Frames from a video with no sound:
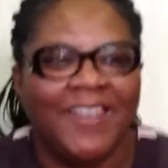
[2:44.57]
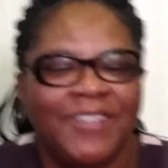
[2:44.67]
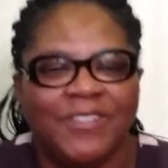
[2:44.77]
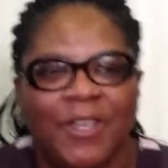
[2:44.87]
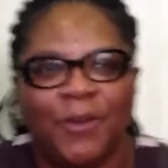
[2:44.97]

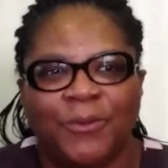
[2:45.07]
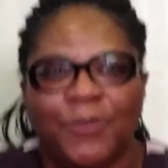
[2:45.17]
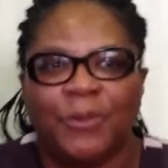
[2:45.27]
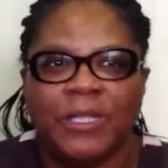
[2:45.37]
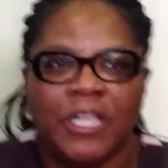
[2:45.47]
So
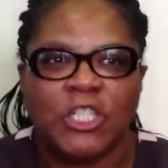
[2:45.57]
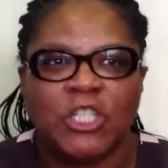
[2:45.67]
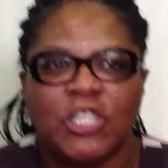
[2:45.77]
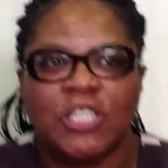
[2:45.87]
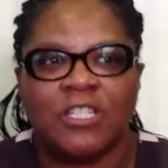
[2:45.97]
the
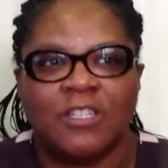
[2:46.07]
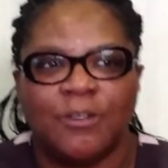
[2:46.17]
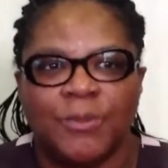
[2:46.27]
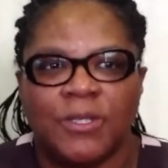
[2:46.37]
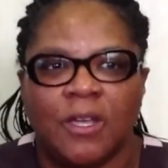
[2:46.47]

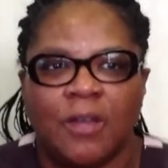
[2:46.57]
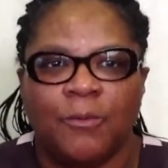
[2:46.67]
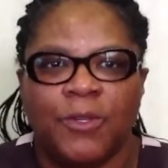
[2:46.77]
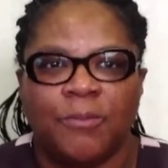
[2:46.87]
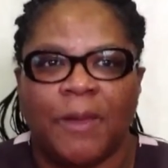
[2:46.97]
relationships
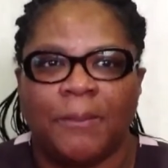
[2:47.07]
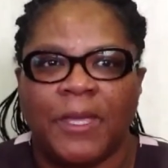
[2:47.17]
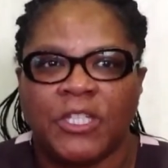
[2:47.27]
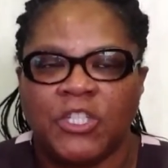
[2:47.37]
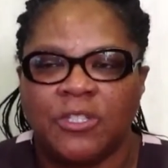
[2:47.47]
with my
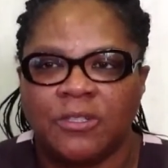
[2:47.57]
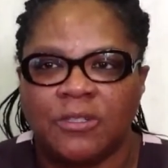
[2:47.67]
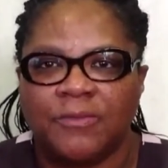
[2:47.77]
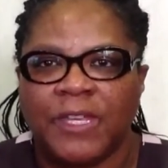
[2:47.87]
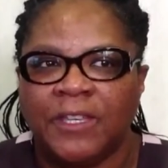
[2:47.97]

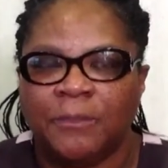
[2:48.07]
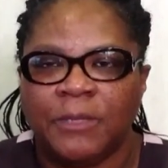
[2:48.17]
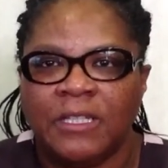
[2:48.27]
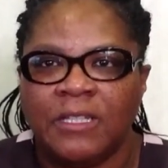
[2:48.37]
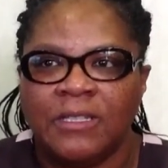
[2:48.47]
patients'
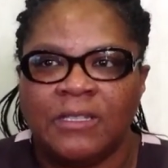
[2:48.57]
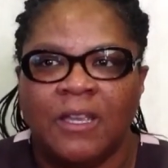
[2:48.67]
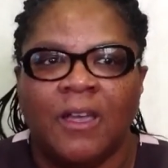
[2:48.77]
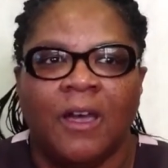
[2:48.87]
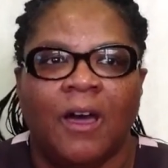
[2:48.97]
families,
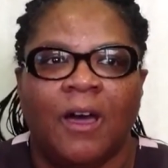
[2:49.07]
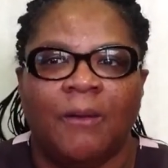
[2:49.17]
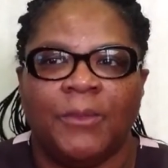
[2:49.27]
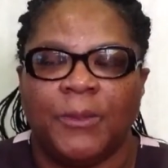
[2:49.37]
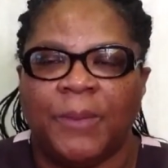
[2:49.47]

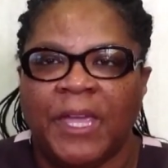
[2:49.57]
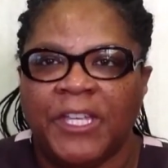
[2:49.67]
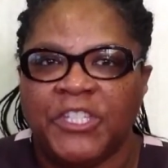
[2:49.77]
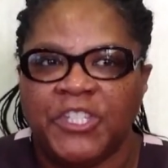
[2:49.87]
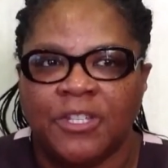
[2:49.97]
the
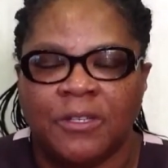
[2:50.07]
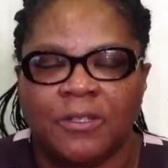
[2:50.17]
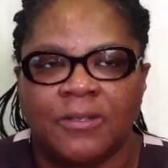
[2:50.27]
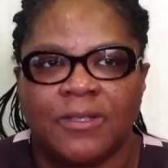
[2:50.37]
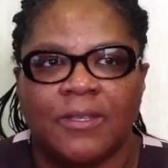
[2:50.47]

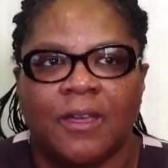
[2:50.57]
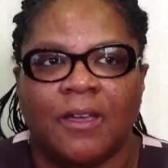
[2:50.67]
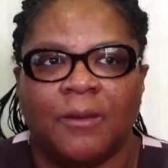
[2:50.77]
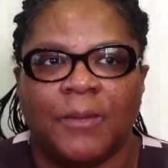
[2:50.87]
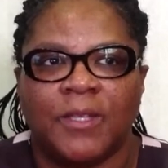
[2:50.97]
patients,
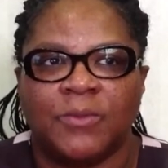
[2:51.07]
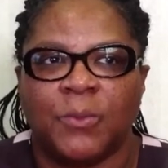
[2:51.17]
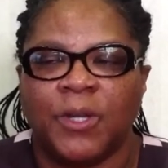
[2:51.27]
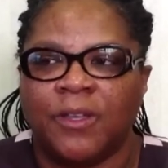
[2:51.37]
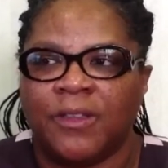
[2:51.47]
as
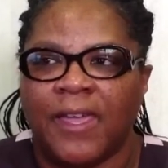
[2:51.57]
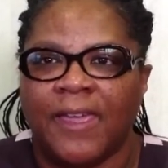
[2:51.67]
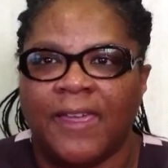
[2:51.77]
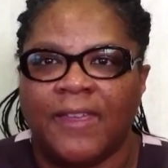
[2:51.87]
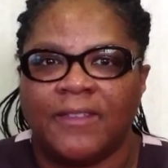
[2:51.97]
well
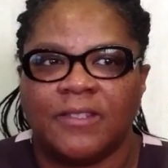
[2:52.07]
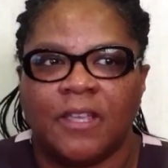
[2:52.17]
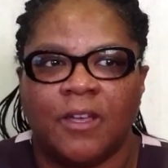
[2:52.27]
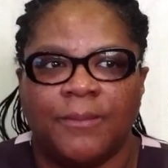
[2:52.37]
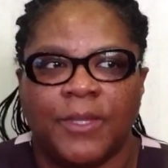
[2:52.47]
as
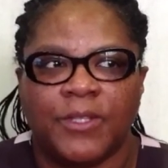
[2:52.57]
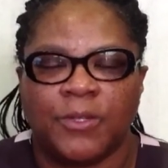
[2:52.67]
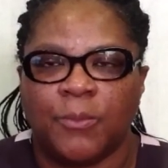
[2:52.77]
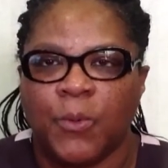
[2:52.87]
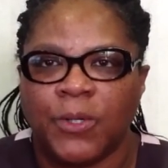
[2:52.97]
the
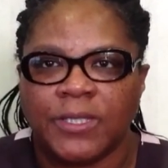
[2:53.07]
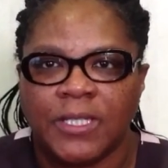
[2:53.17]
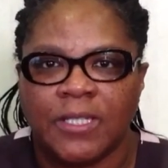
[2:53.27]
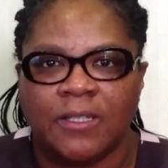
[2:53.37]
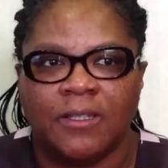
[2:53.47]
support
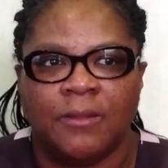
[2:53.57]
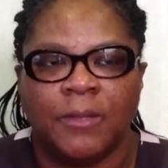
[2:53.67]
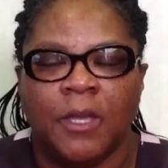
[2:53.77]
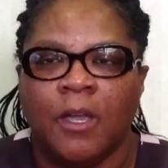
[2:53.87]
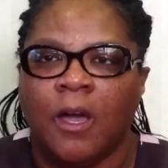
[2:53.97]
team,
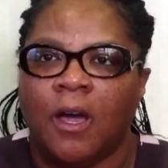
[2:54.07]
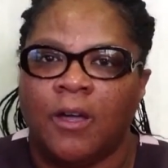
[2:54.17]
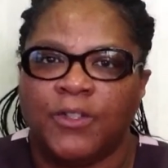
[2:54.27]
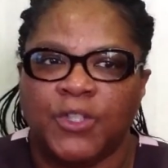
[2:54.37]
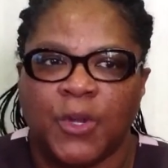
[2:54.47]

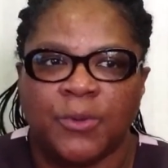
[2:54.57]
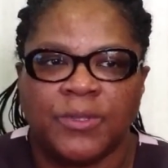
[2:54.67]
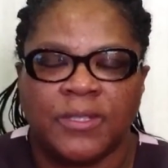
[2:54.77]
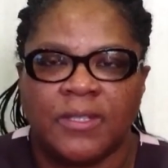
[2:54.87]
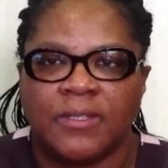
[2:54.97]

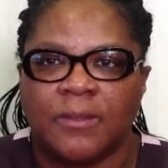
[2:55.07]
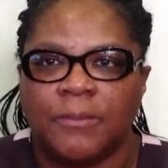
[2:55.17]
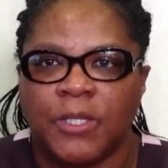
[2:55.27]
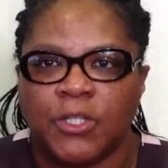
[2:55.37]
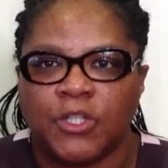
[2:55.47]
nurses,
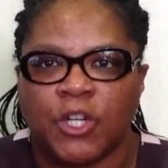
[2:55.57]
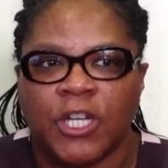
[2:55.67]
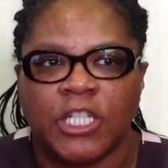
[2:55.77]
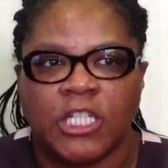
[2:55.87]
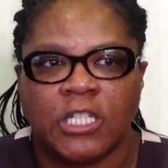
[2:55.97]

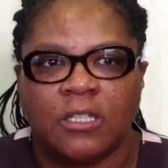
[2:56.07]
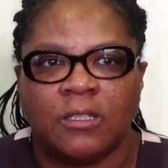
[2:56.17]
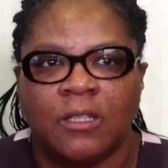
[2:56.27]
administration,